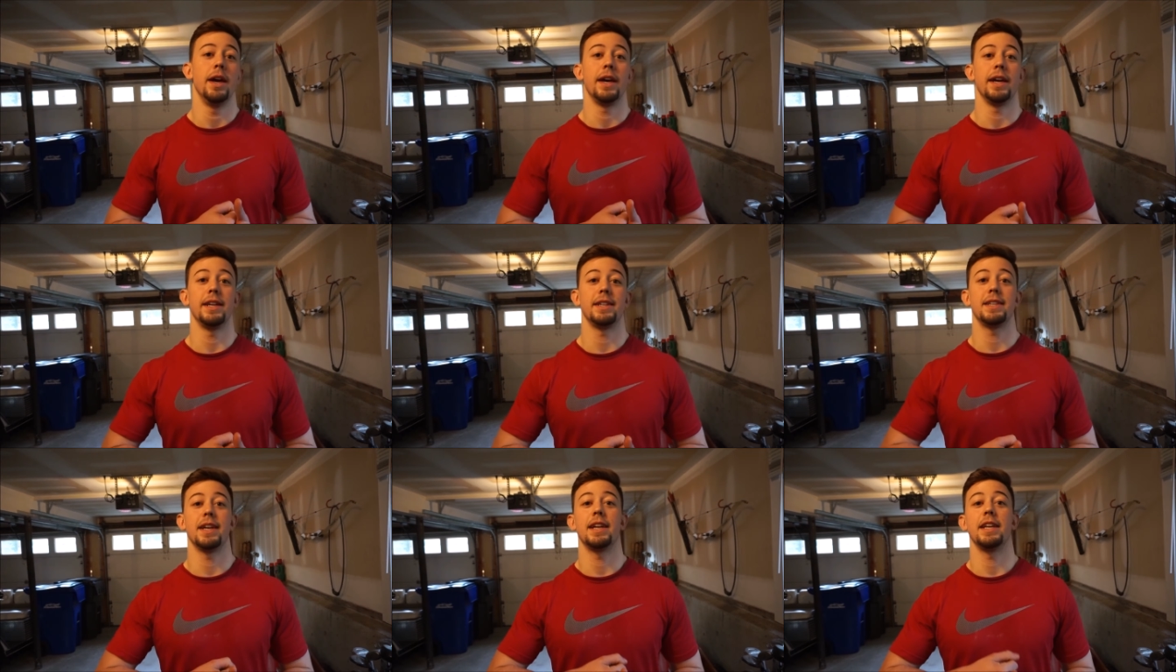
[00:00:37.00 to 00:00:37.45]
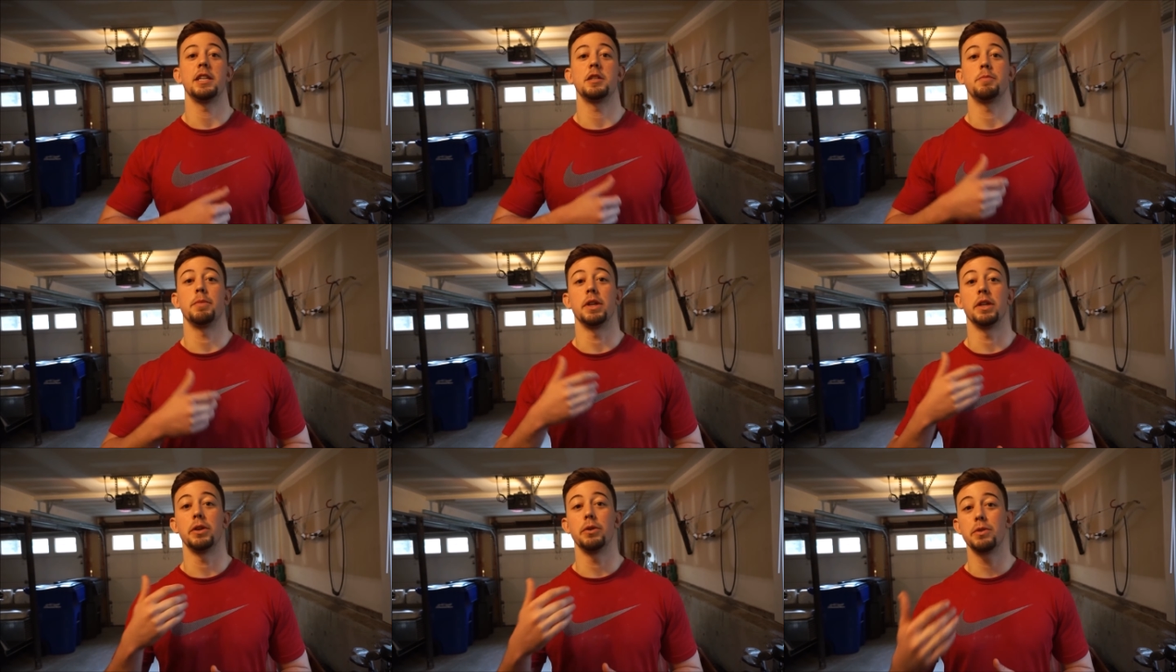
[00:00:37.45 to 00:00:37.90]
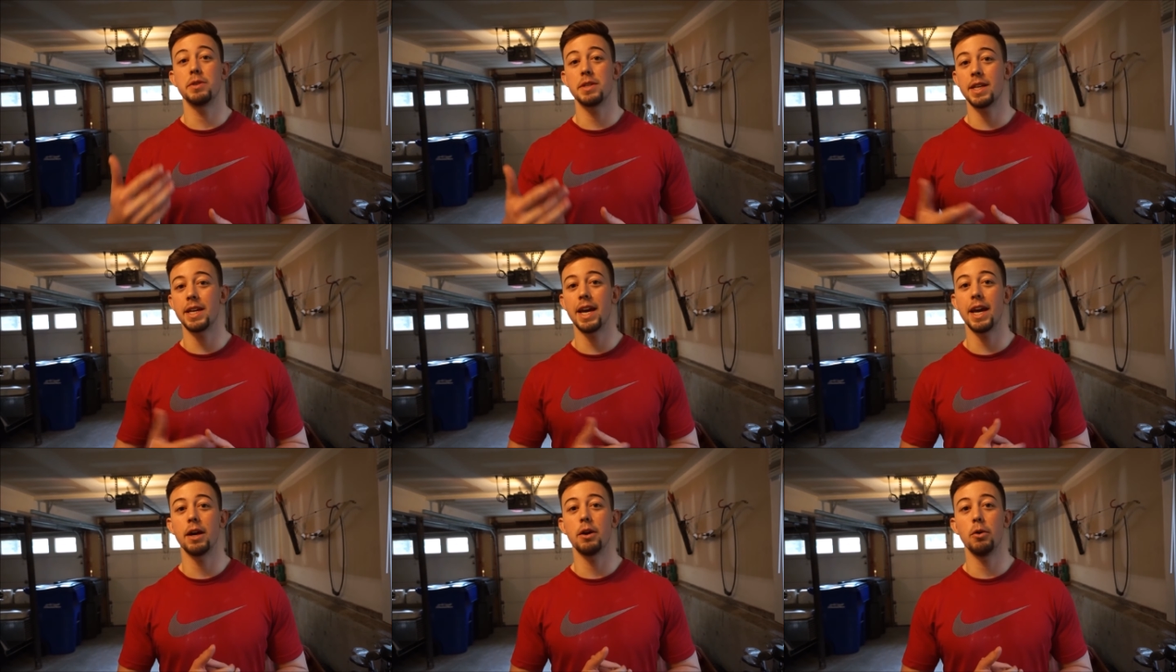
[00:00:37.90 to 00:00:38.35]
He said he's been
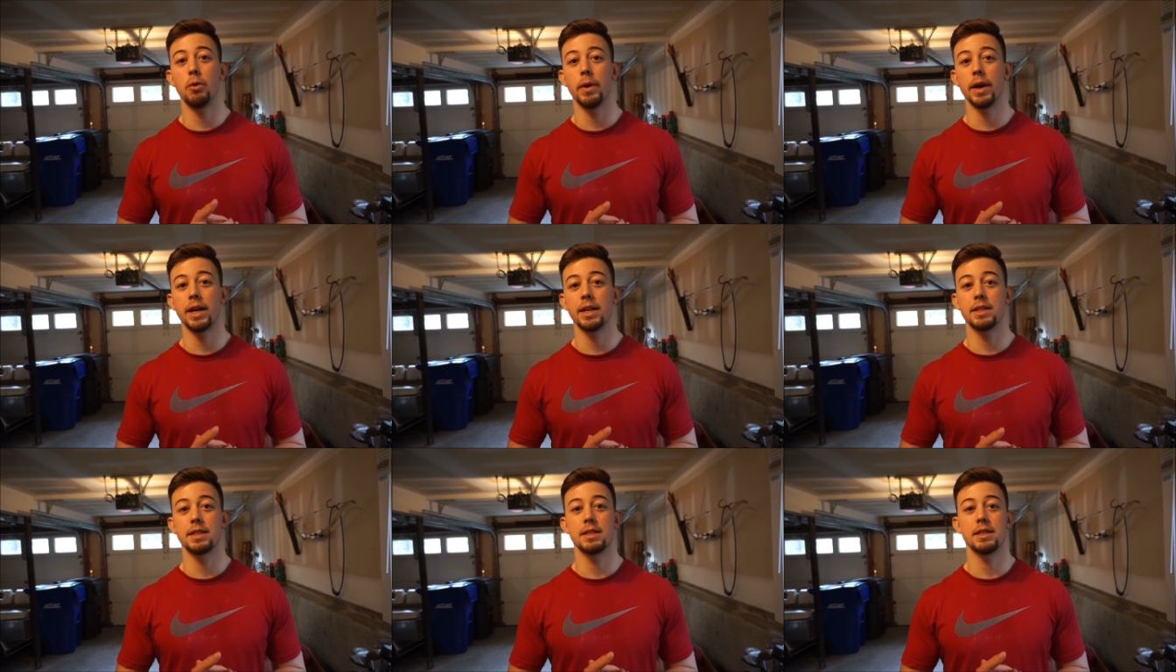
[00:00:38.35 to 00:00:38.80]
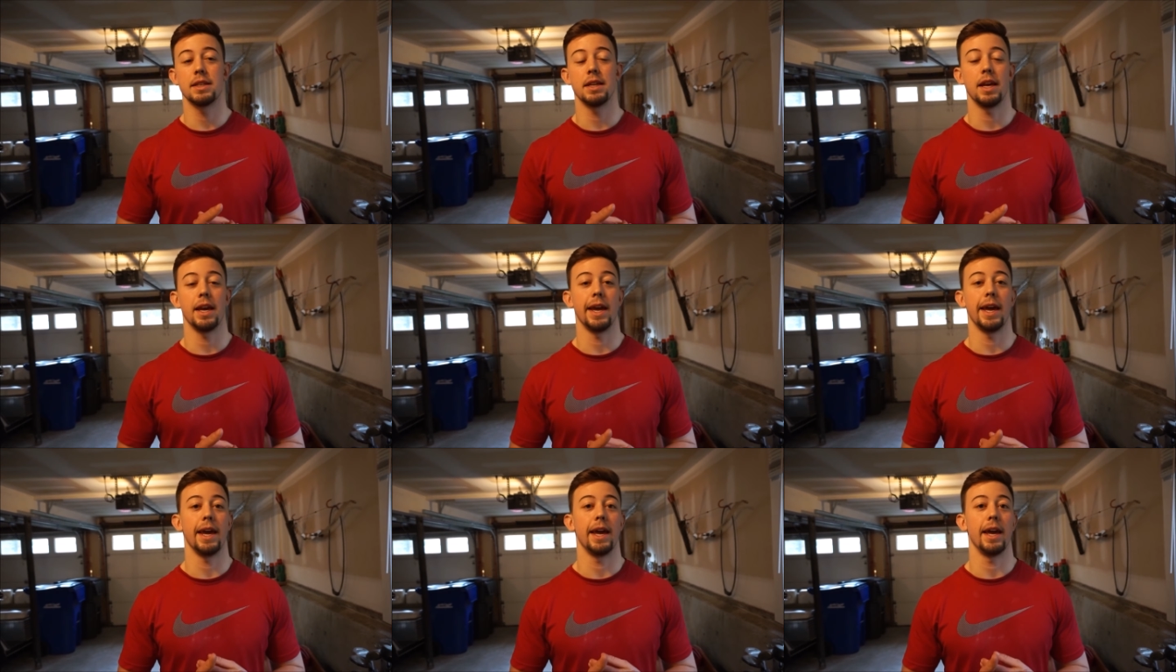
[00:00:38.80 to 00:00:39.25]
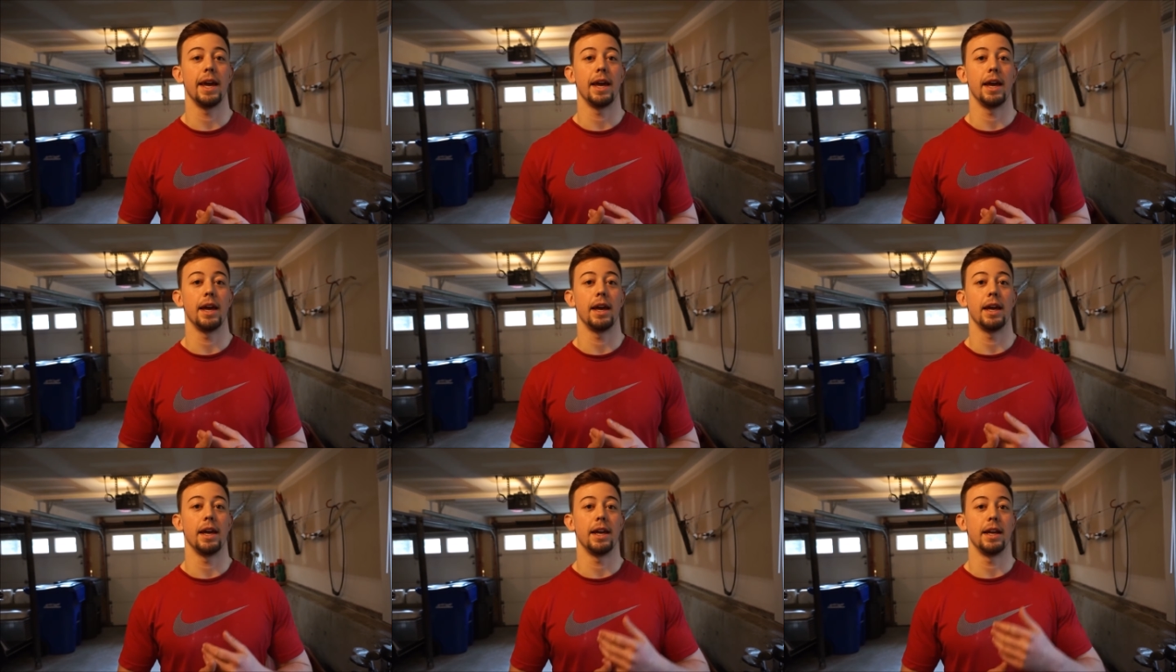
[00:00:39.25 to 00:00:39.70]
using ankle weights
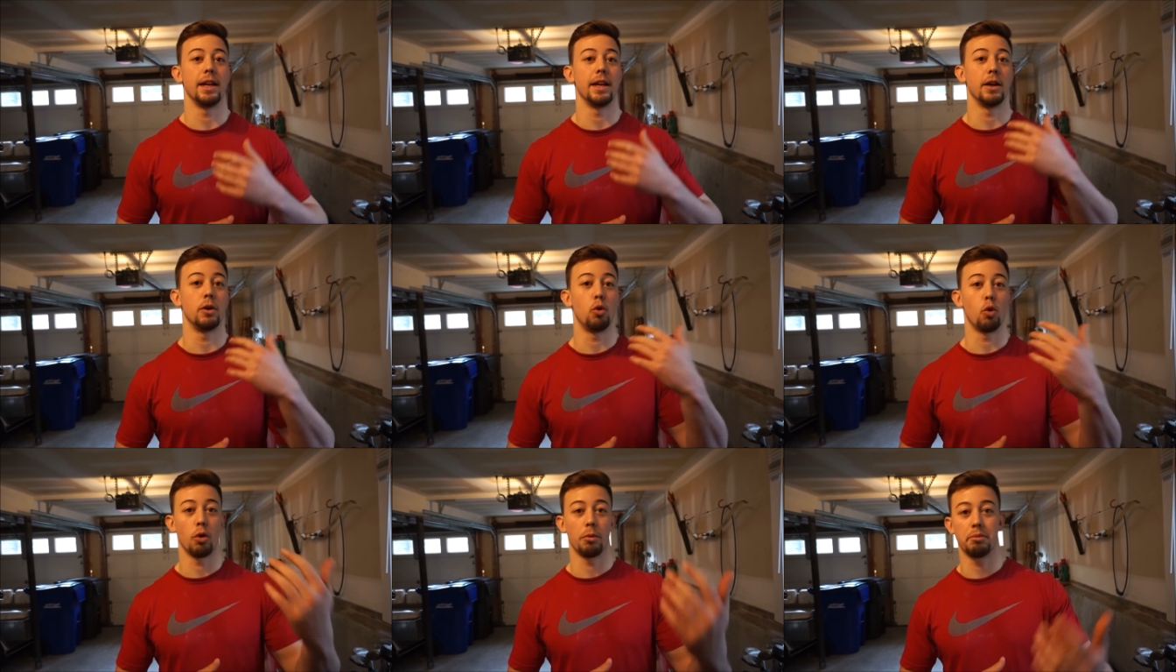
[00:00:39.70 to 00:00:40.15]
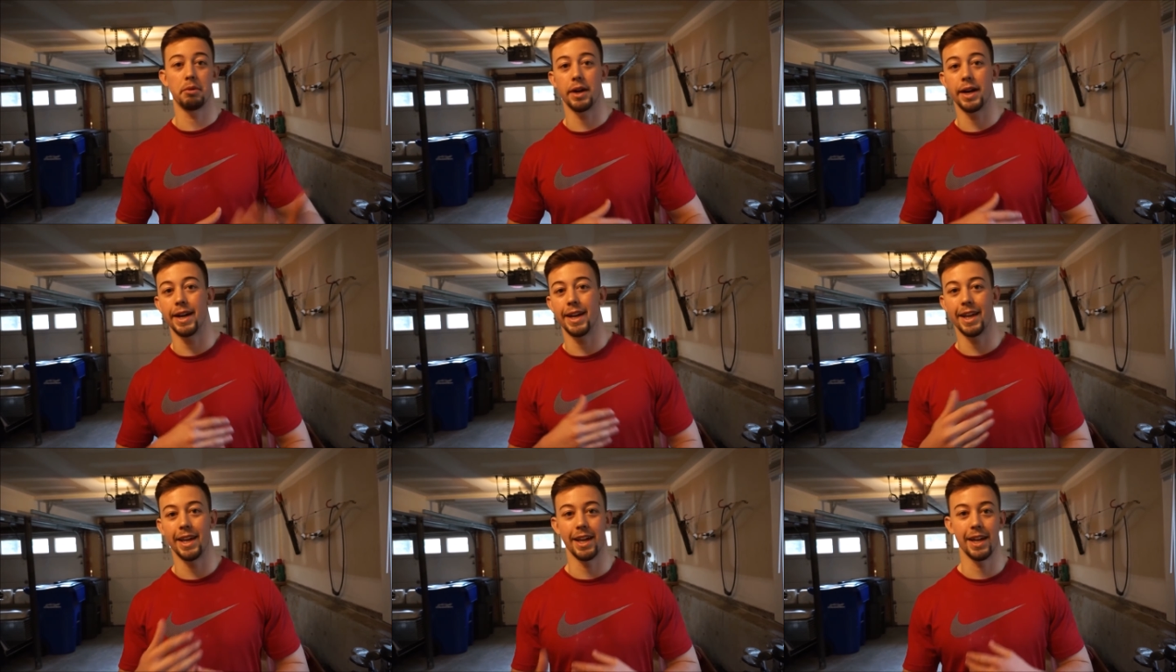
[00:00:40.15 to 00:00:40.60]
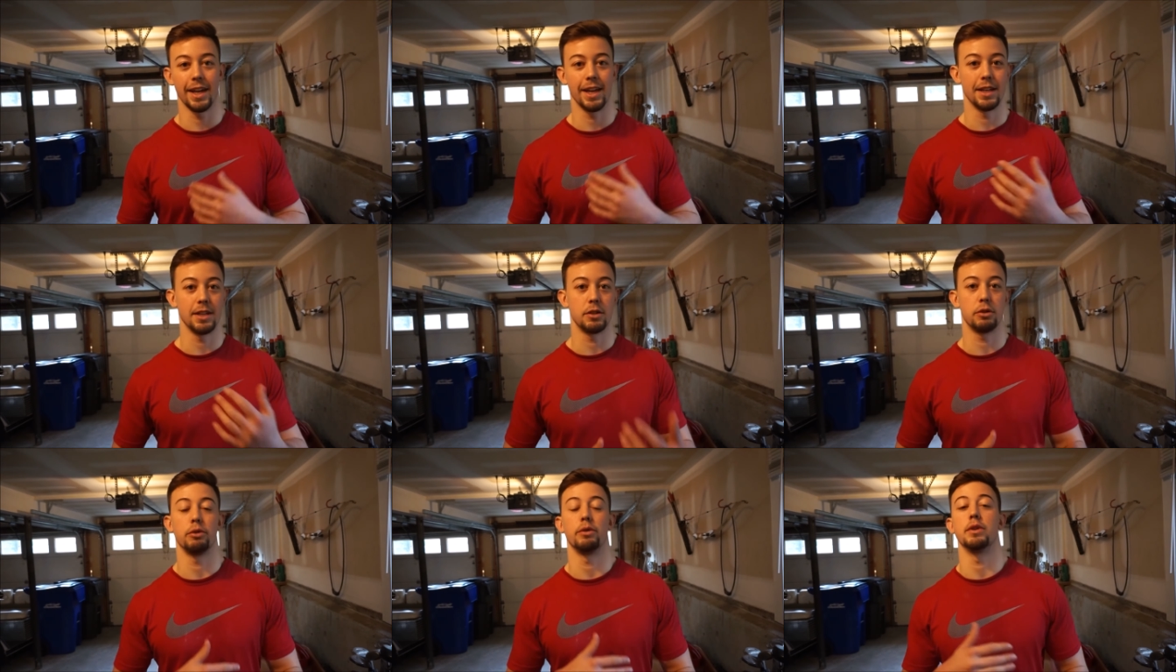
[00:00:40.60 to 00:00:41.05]
and, and incorporating it
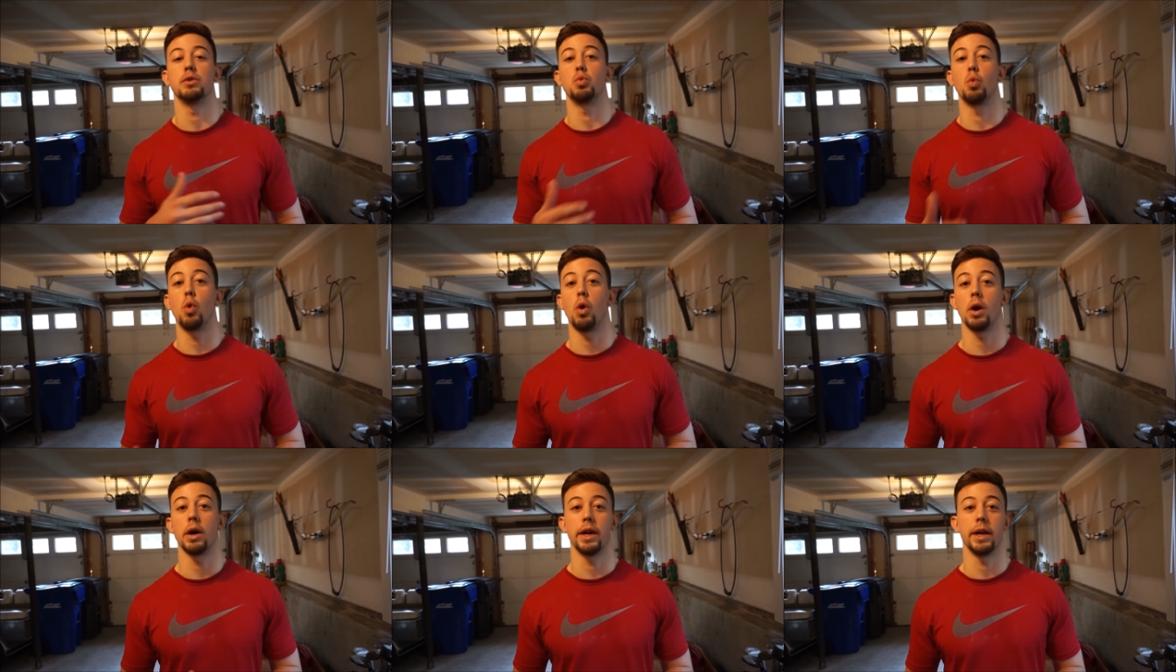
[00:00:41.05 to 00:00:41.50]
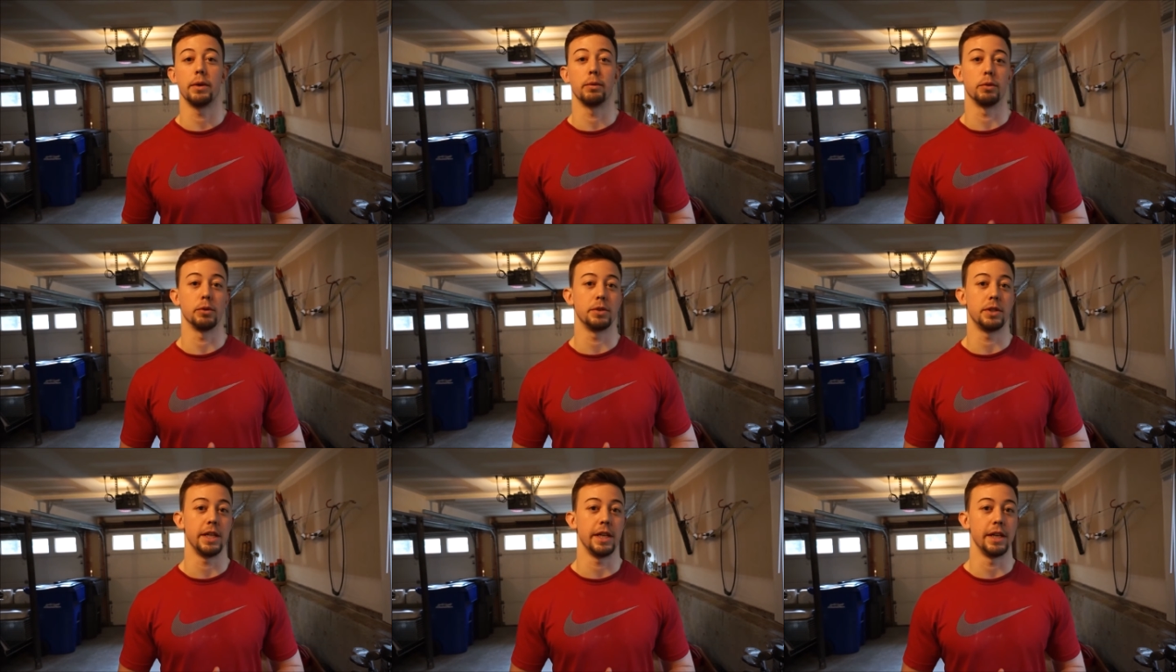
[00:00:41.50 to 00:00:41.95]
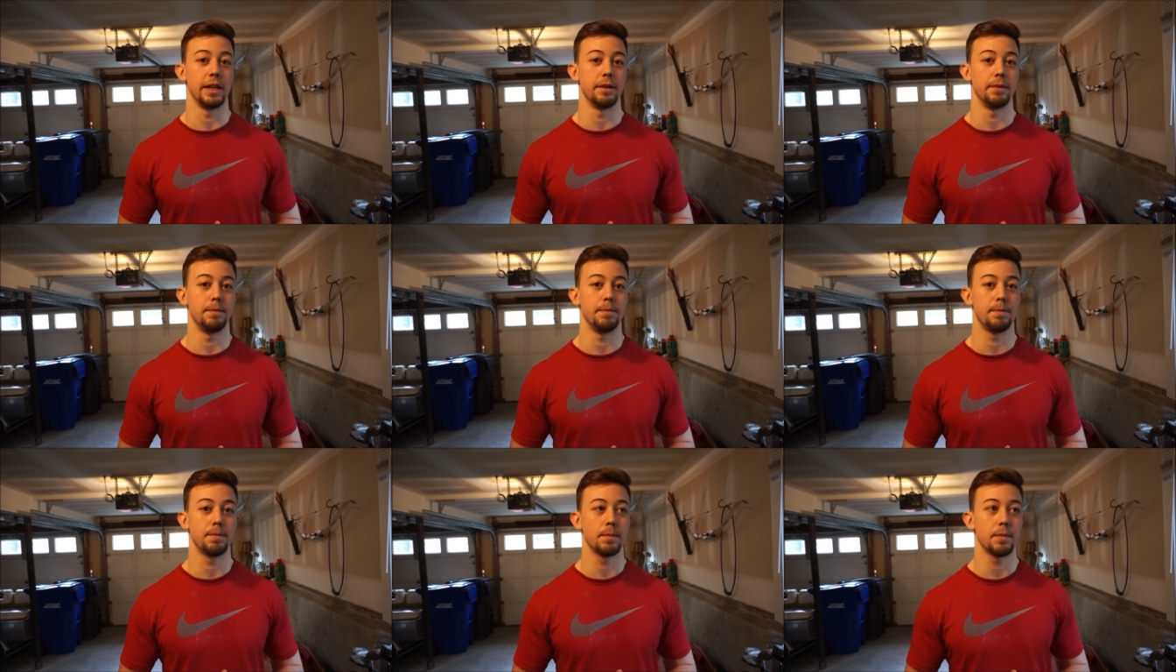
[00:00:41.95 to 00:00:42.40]
into his walking
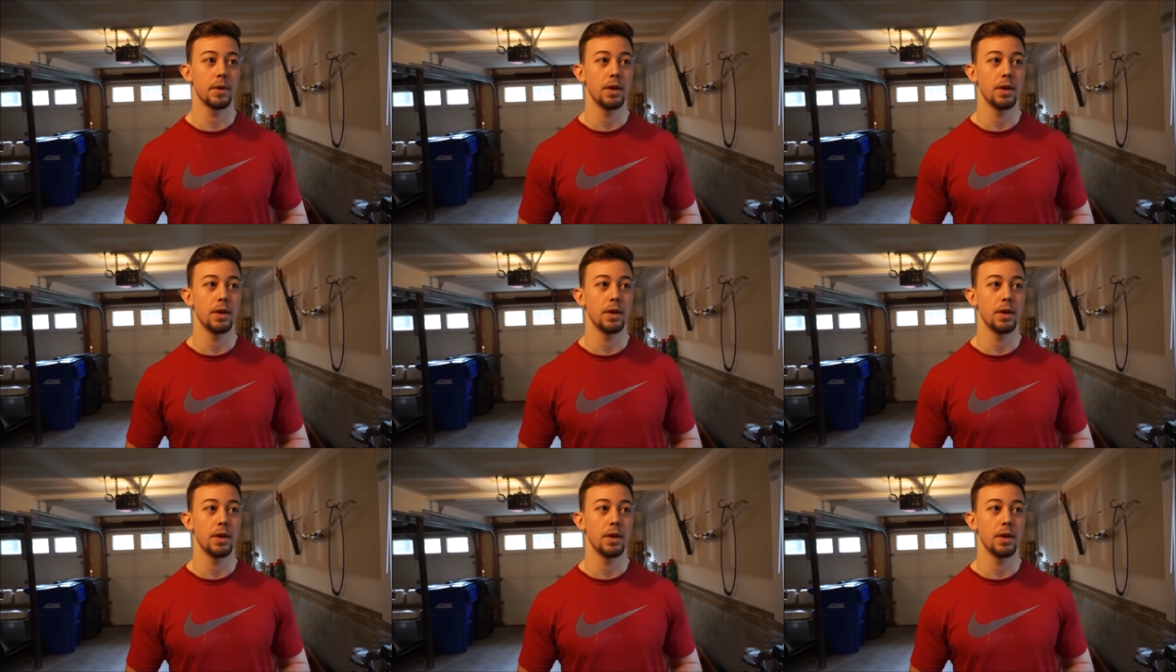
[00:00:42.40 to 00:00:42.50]
routine.